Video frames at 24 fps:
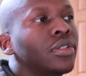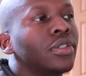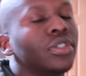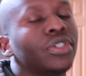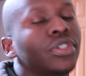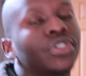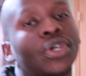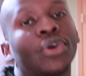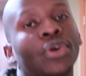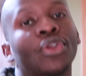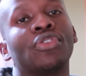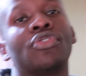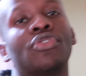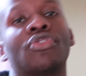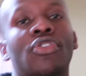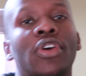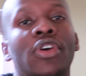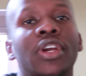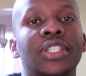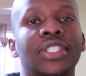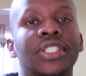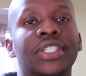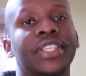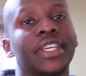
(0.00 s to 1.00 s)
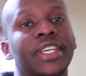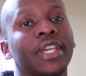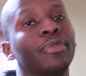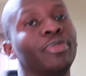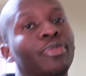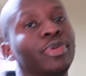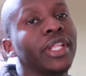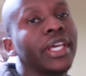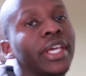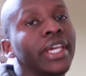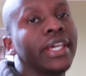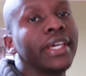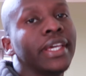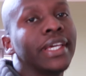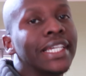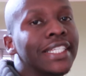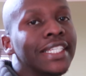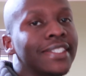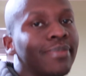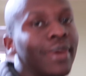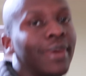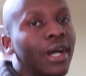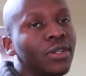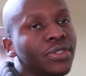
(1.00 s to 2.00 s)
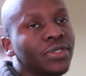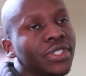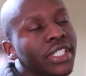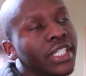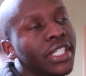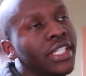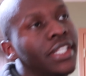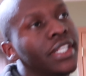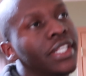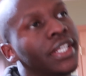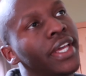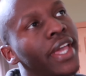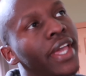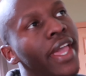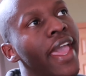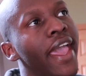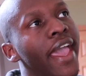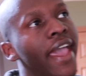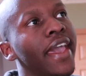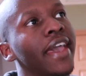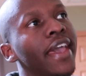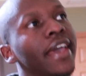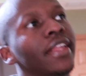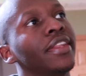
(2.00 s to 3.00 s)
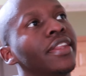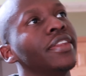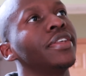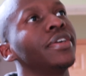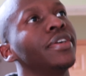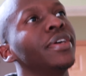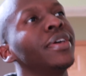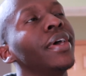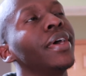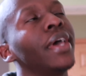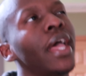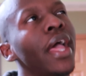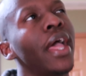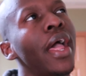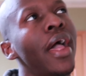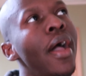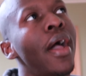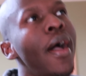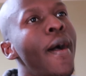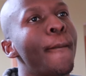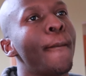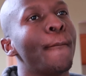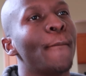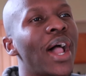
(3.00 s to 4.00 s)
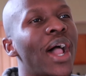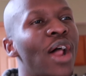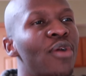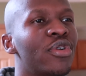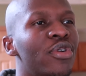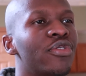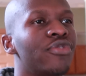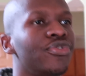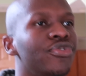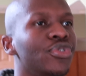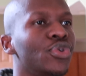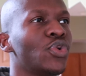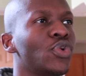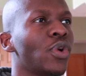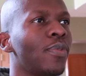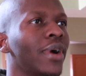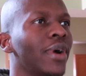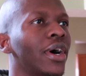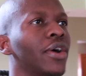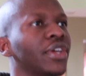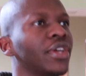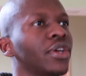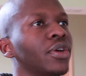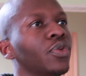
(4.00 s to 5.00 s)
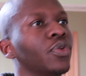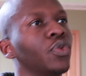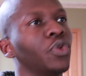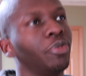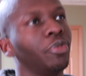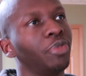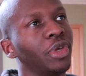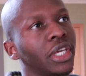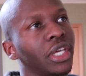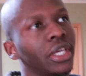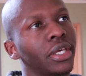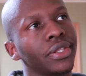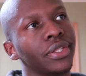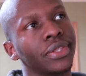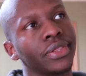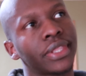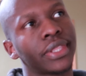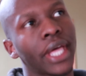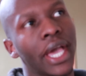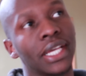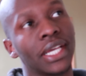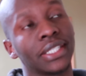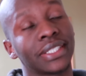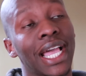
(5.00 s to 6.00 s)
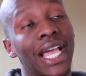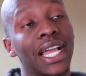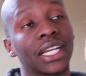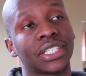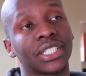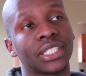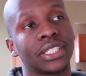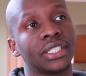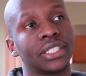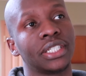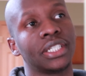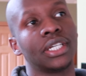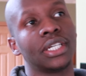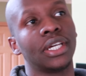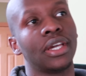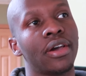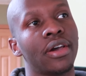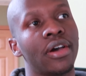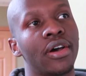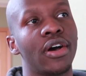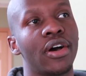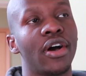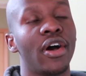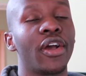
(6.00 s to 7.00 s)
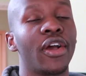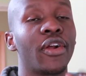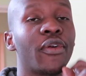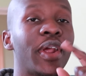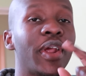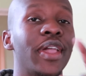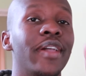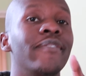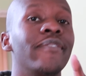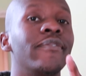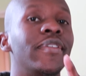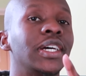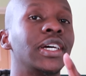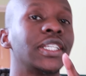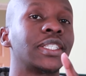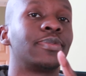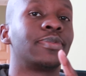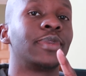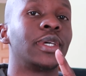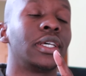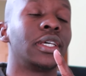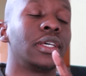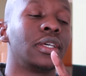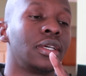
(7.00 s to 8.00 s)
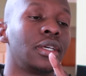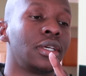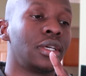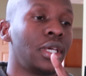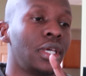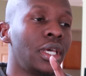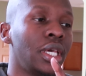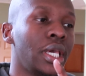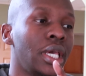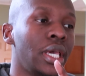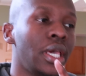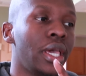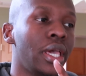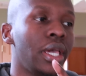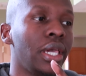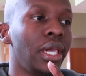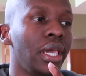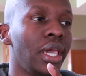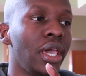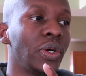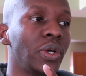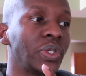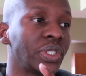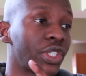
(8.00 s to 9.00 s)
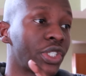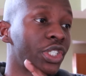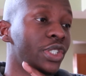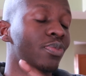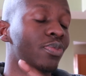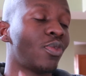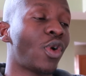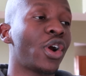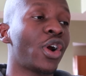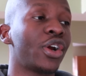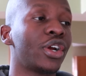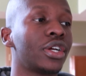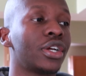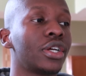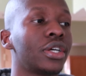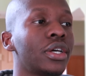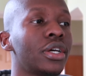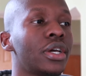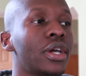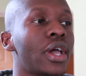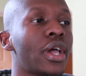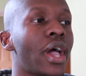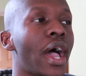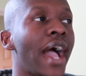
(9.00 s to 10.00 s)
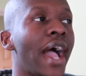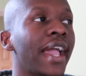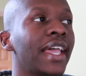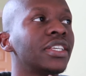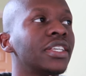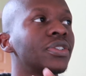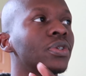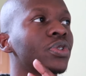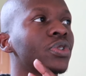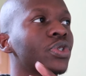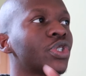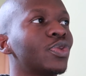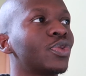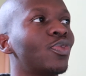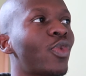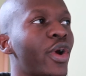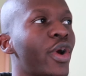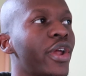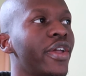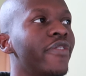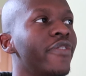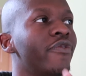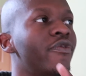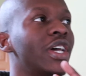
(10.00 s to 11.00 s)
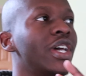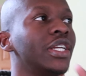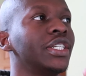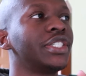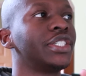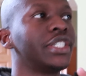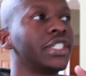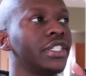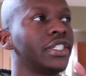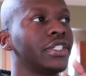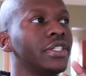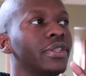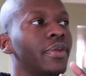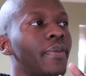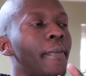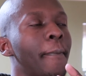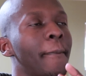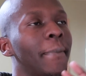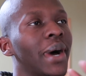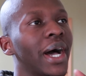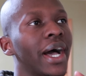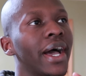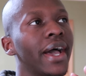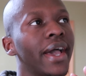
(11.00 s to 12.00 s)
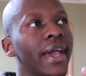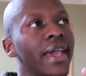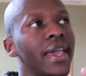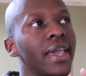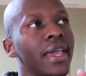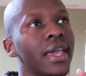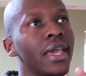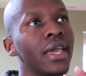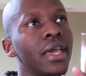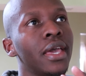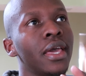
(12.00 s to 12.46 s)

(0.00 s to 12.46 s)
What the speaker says: So the front skid plate is mounted, and my review about it would be that it's actually a great investment. It was a smart, I guess it was a smart invention by